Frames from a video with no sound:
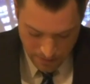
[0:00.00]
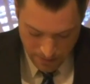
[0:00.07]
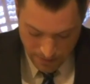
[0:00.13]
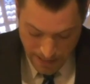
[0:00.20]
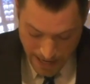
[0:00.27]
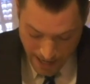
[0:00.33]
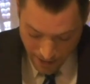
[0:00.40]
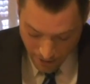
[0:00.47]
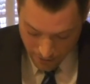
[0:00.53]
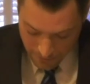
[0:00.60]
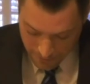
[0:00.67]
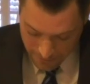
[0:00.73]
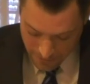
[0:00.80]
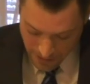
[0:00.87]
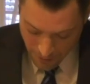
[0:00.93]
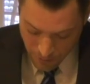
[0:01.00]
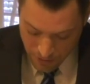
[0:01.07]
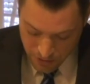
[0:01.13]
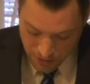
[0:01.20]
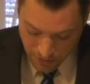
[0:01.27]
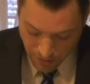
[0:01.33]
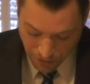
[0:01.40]
Now, I
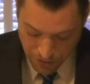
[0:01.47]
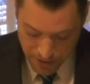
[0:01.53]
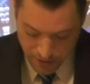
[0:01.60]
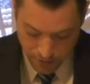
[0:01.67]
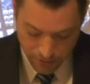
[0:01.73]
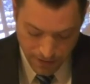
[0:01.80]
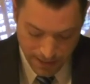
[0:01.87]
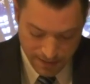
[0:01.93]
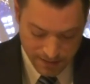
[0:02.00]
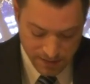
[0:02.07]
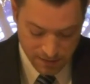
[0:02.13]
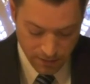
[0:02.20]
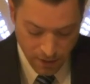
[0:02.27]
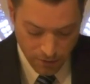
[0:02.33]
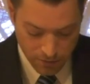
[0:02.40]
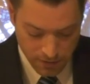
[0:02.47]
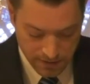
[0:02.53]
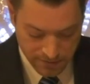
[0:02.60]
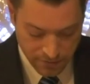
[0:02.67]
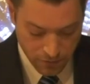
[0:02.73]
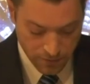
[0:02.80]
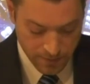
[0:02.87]
want you to think on that slowly
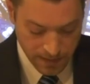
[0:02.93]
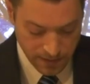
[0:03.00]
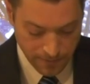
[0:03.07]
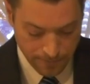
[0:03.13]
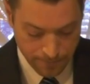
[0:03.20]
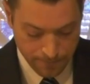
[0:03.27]
for me.